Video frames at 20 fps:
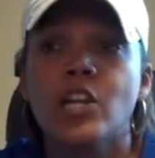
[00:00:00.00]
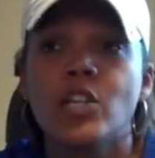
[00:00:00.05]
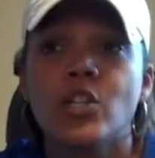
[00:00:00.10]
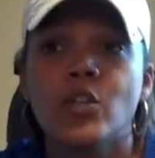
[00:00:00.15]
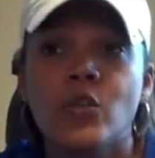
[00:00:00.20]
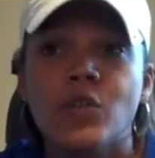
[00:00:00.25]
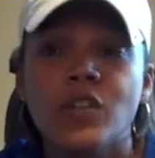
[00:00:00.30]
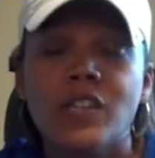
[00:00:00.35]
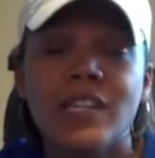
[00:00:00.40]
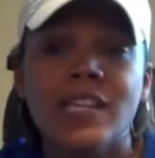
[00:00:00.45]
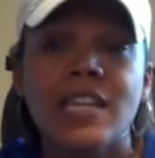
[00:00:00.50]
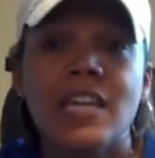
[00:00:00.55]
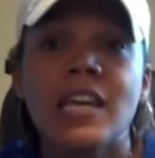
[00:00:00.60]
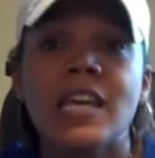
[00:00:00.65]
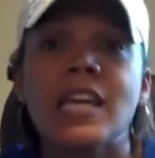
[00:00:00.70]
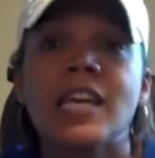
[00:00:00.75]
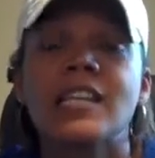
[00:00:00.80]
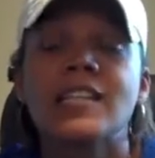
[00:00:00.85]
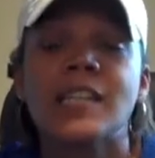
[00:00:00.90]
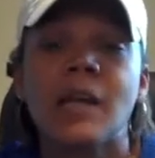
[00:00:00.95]
to
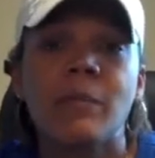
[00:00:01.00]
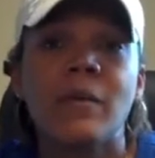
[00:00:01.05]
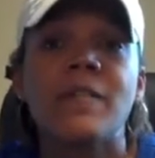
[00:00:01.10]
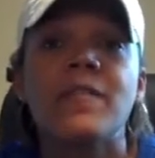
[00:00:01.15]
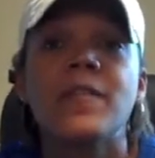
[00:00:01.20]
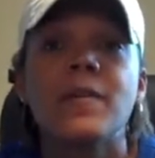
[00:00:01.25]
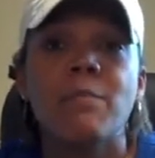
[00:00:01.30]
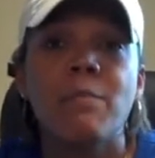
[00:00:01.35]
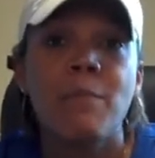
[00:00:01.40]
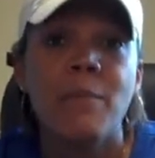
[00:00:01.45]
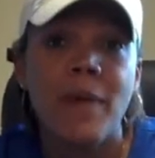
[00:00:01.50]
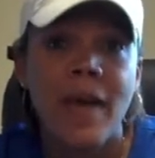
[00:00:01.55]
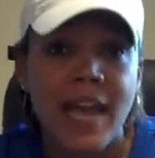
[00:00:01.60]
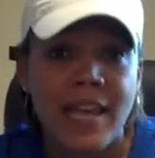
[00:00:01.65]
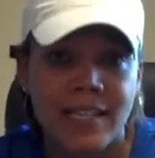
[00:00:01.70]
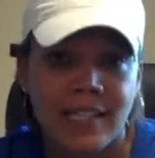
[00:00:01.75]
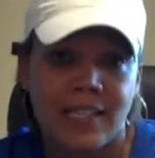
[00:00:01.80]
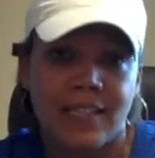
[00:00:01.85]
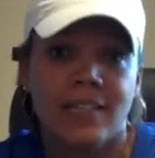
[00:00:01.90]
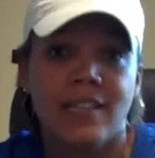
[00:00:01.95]
see some of the
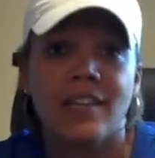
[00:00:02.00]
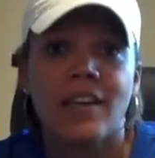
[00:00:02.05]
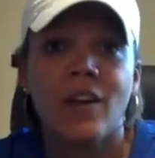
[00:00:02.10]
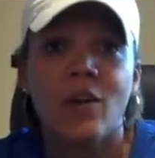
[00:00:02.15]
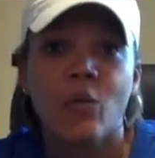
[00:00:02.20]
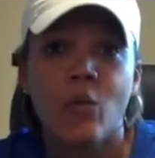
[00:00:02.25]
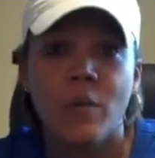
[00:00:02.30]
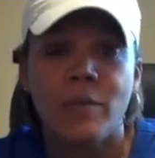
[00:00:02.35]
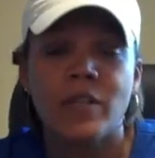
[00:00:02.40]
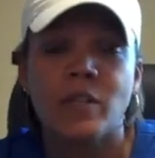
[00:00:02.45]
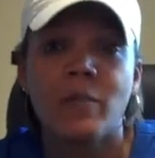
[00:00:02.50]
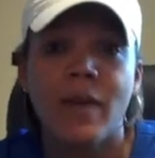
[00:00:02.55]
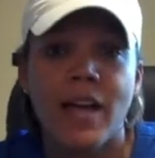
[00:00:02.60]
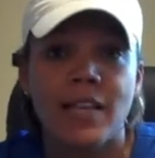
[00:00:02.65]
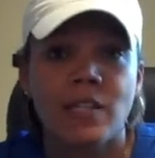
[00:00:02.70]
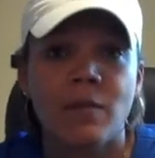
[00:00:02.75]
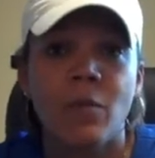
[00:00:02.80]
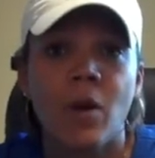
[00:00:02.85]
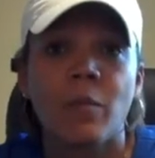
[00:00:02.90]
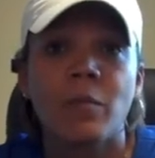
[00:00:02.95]
best women's
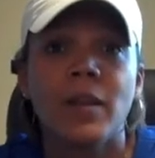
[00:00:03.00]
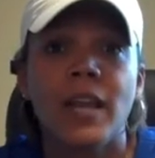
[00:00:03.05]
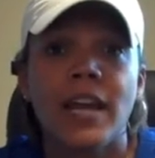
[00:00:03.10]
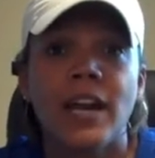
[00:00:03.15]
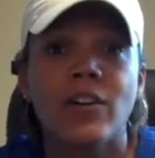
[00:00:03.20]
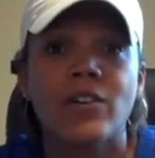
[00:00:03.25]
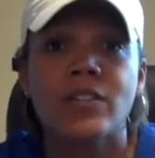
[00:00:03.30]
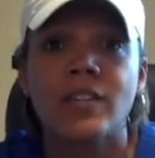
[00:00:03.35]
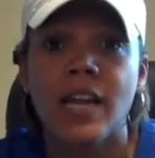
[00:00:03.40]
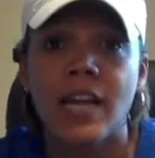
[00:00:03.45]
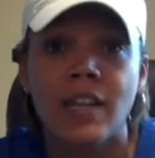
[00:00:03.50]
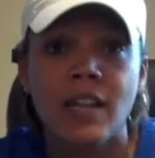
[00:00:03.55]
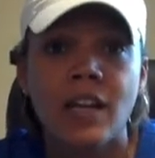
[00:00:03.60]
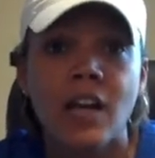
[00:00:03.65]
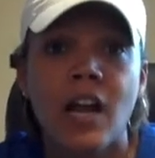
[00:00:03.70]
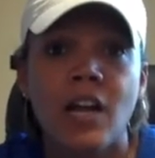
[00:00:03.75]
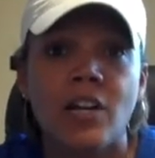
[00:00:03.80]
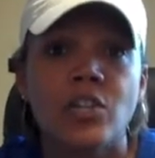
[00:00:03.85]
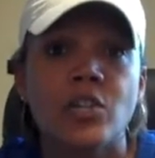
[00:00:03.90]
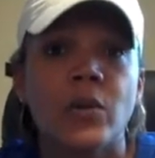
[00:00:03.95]
basketball players in the
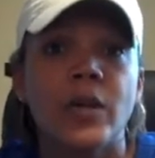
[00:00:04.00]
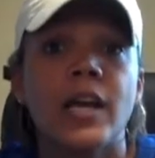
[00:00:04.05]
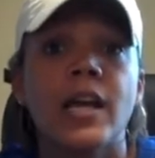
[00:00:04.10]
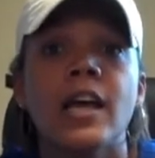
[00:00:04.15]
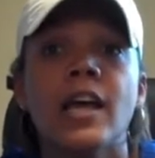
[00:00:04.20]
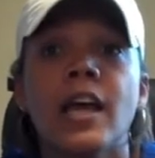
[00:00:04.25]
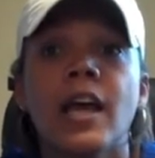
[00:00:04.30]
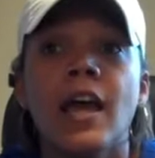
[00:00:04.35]
country,